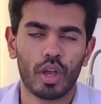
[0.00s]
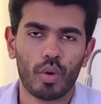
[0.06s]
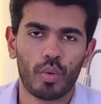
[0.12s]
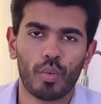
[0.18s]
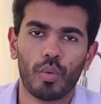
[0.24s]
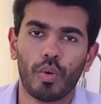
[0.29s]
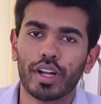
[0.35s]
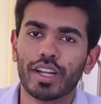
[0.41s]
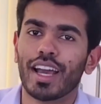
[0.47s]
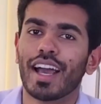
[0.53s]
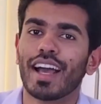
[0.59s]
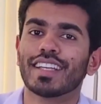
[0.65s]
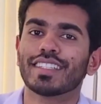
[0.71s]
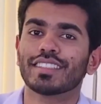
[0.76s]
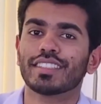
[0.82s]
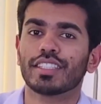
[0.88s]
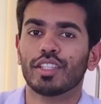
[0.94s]
What
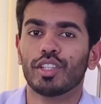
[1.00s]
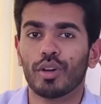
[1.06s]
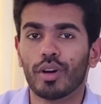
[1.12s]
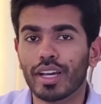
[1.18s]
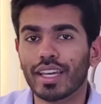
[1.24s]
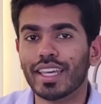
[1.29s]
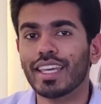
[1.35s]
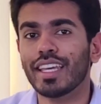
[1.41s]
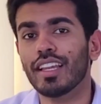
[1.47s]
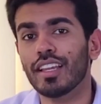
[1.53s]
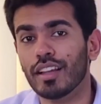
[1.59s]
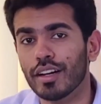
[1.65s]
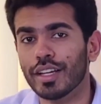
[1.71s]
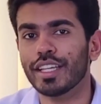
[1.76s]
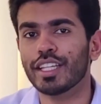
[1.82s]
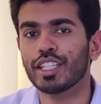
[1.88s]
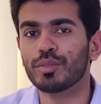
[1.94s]
has your key
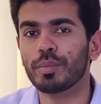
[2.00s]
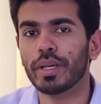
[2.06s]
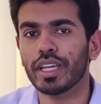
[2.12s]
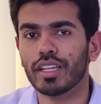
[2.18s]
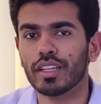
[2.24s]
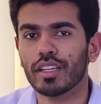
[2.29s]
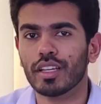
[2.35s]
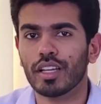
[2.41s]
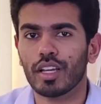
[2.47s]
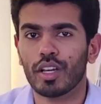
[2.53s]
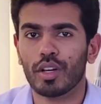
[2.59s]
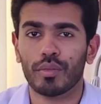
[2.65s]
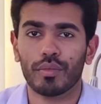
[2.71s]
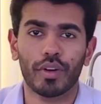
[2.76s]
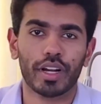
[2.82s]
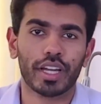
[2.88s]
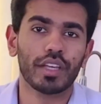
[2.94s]
learnings been
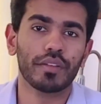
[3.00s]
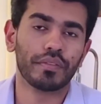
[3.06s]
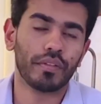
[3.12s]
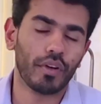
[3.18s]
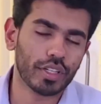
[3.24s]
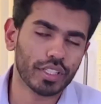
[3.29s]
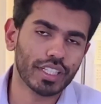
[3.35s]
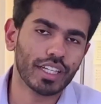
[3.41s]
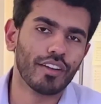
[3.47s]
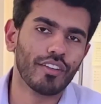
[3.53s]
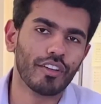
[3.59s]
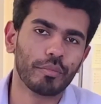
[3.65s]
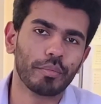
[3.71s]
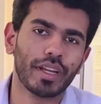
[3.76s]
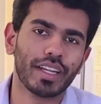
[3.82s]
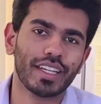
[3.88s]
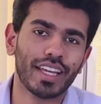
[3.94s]
working for the
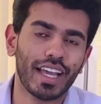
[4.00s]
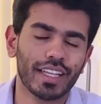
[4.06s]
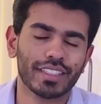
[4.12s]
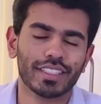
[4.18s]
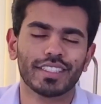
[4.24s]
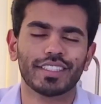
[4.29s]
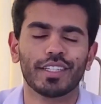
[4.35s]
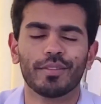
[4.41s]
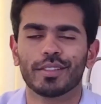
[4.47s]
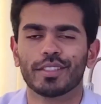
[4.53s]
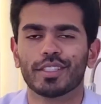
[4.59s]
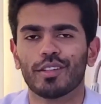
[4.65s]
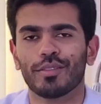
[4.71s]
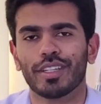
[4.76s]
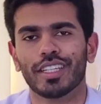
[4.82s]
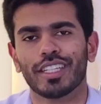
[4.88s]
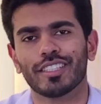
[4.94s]
government as a civil
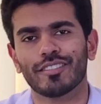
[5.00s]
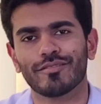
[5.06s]
servant?